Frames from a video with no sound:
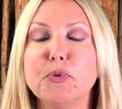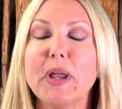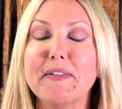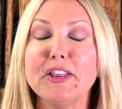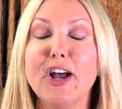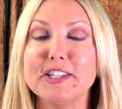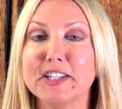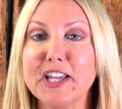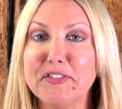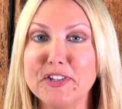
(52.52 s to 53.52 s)
we have a lot
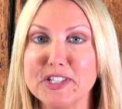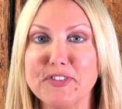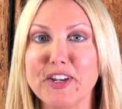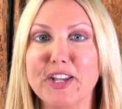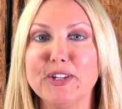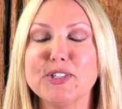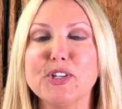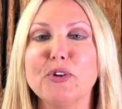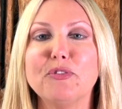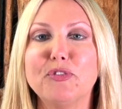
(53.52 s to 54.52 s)
to cover in this video.
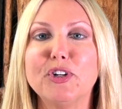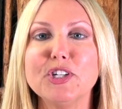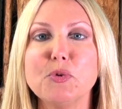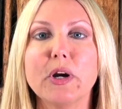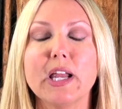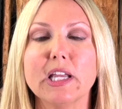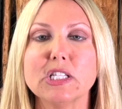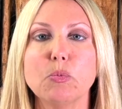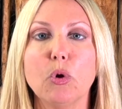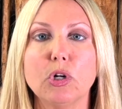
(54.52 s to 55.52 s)
So first, we're gonna
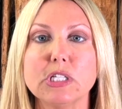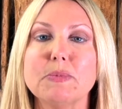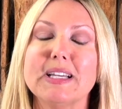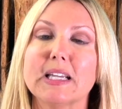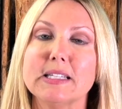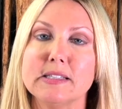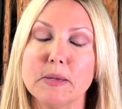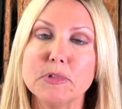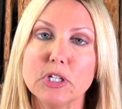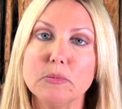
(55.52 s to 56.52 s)
explore some of the
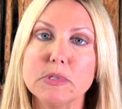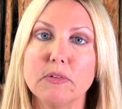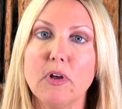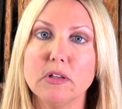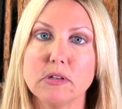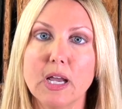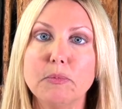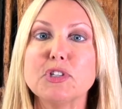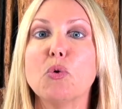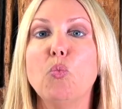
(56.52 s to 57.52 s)
symptoms of
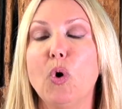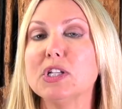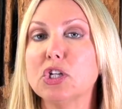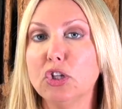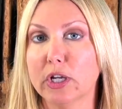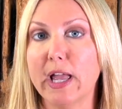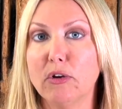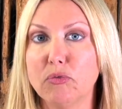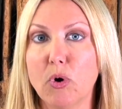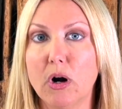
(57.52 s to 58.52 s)
Alzheimer's and what to look
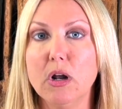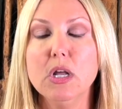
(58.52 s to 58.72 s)
out for.